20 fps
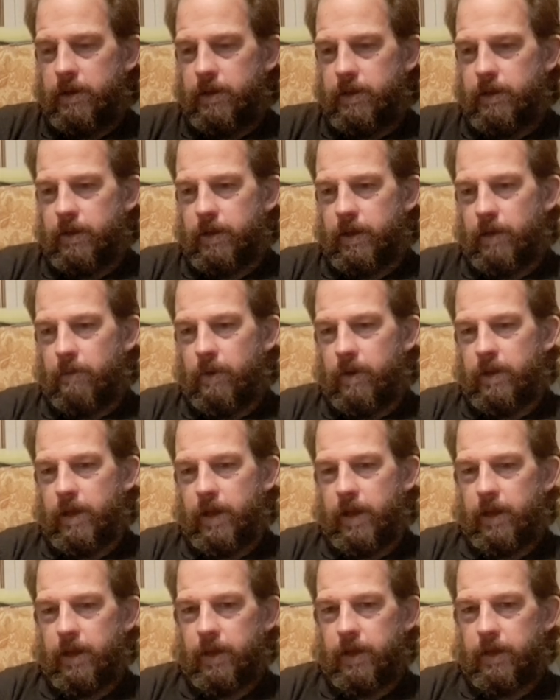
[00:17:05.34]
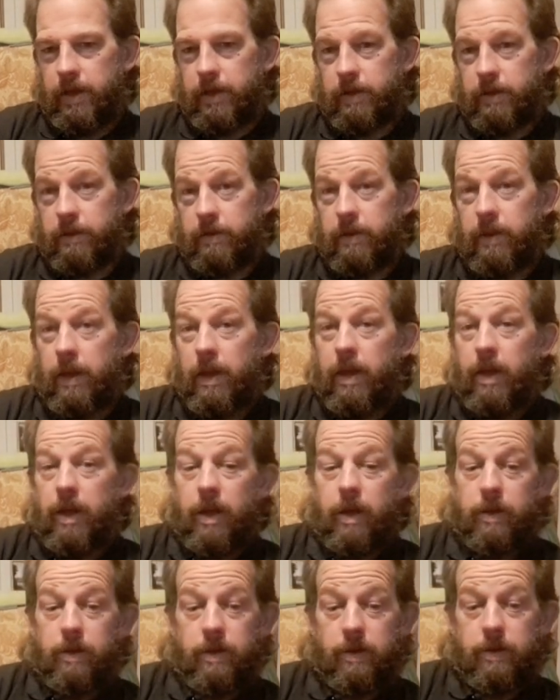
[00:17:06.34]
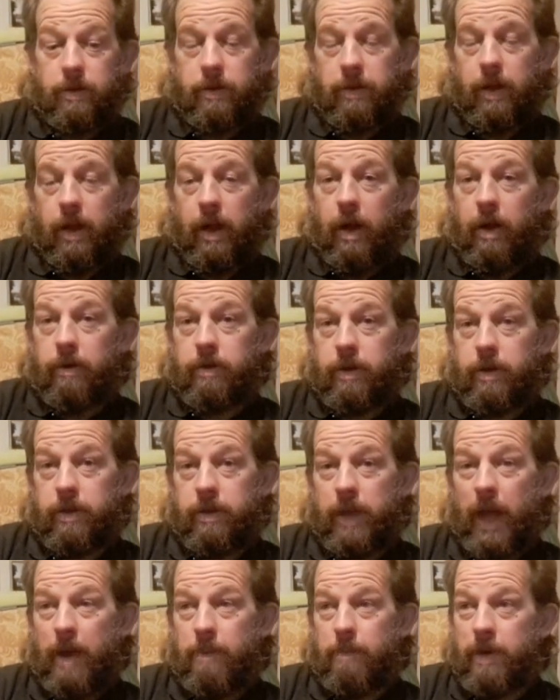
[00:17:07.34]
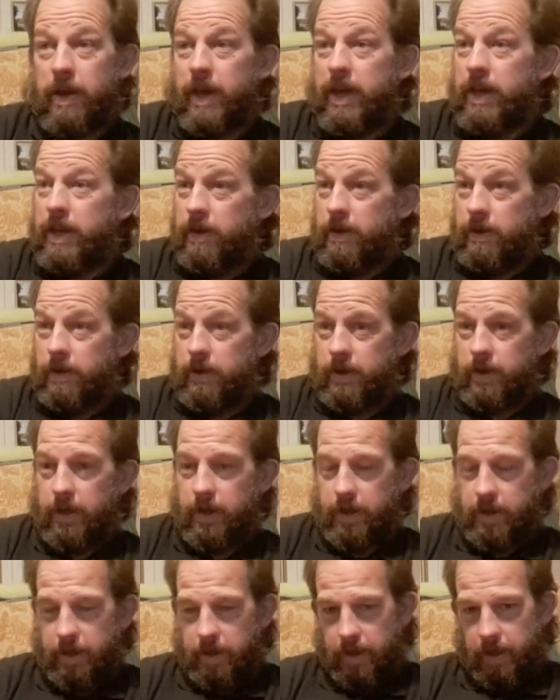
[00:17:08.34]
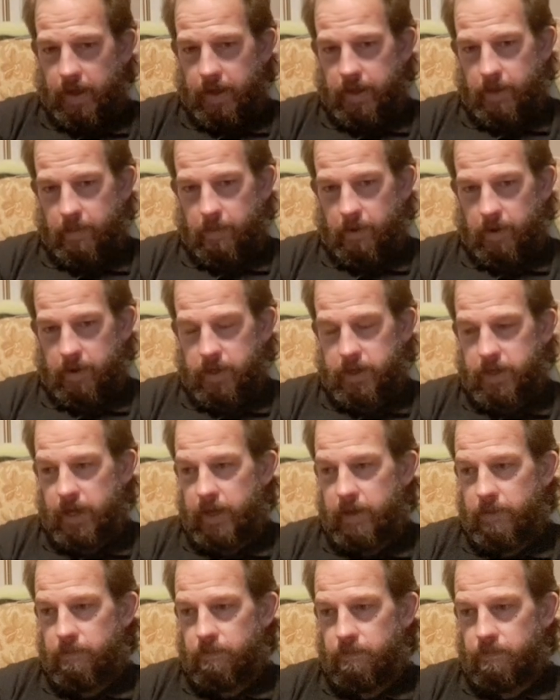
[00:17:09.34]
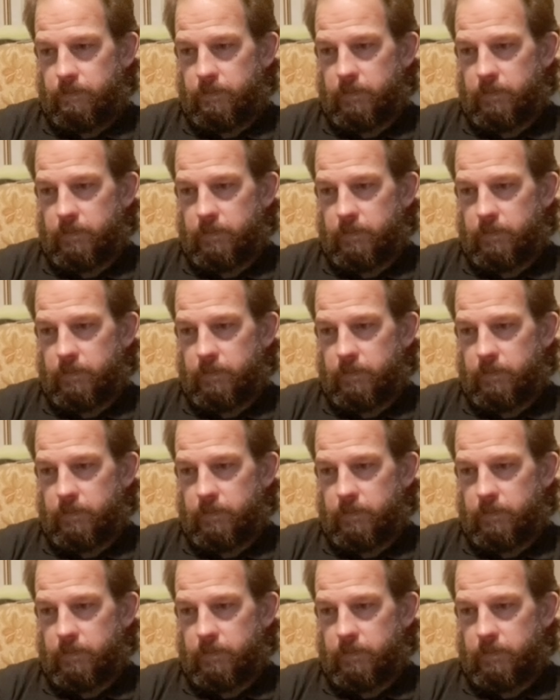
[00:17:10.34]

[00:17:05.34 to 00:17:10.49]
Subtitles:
You know, were there? Because Debbie in the book, because